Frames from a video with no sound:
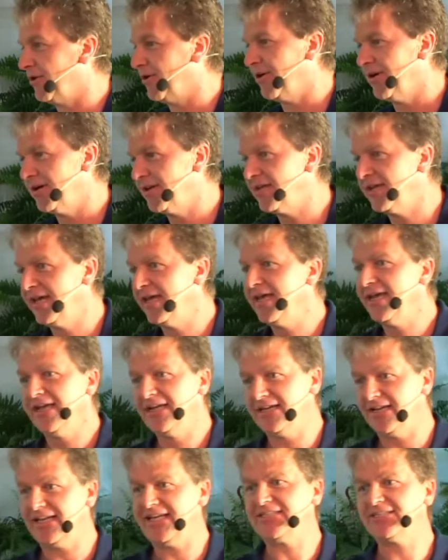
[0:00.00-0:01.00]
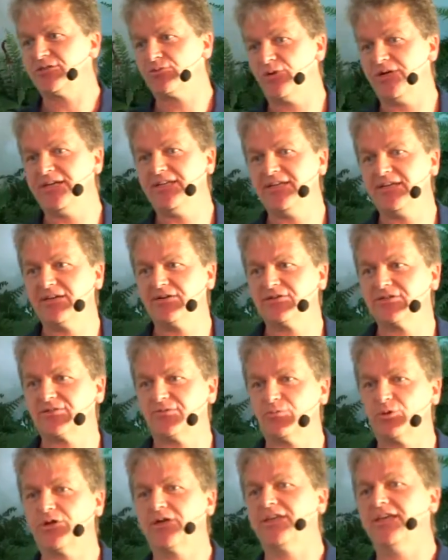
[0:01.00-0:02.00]
learned in the last 20 years
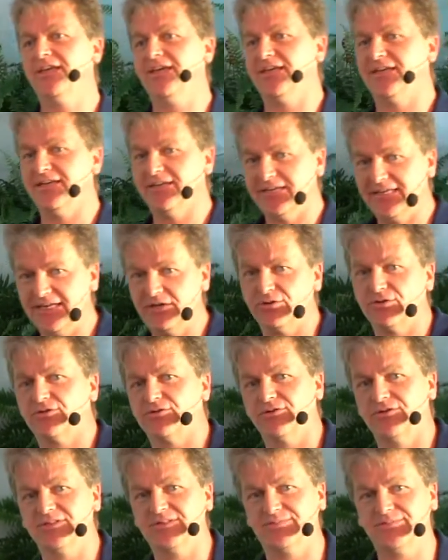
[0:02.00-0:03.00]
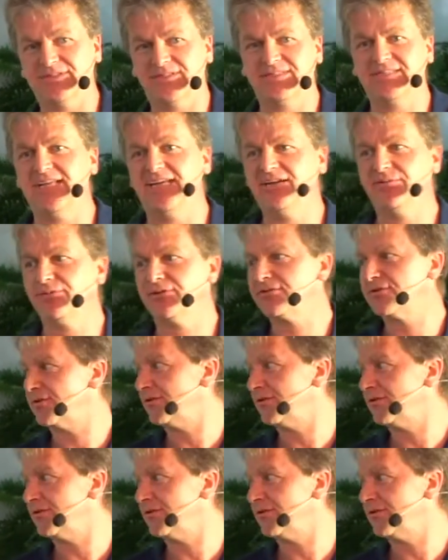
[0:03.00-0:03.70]
of working in ecotourism, sustainable